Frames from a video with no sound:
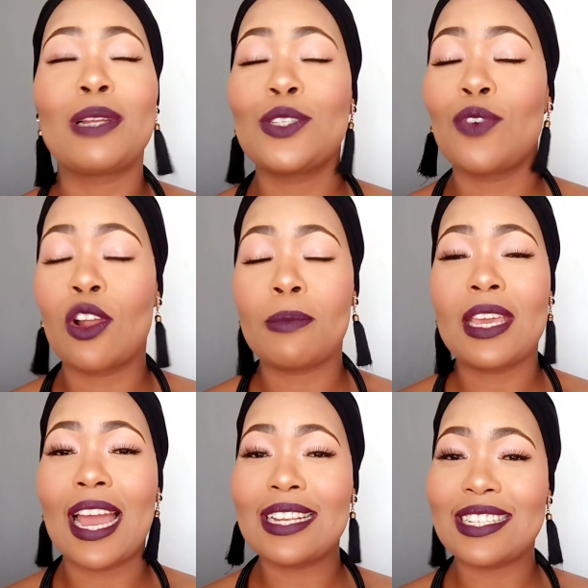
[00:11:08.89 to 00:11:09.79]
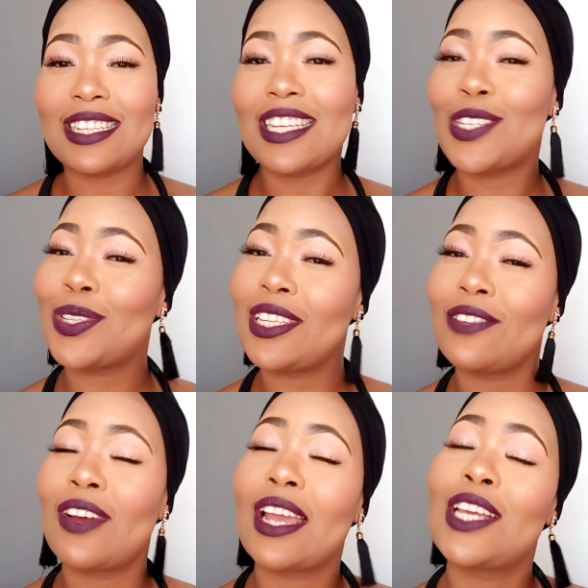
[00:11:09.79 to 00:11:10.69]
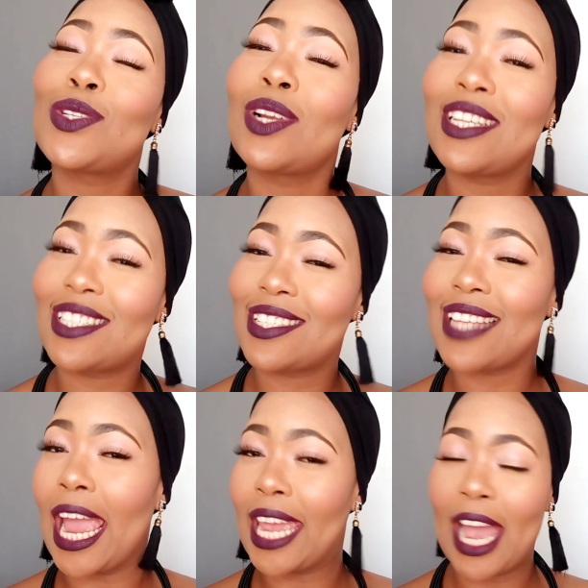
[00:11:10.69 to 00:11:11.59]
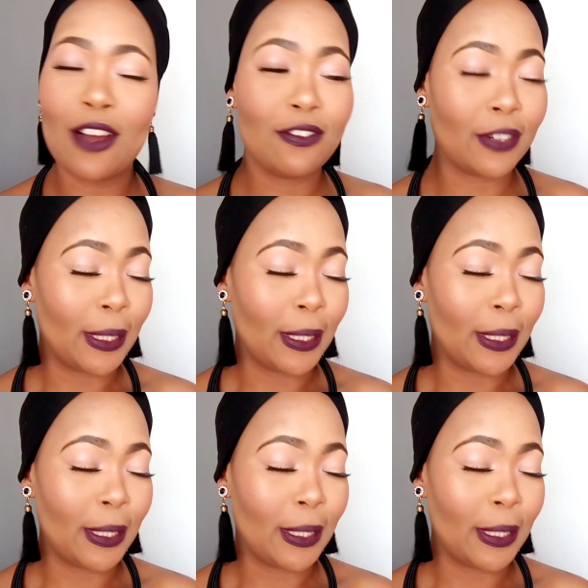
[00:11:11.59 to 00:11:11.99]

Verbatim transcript: Please follow me at Dini Keto Diva, Ketolicious A F.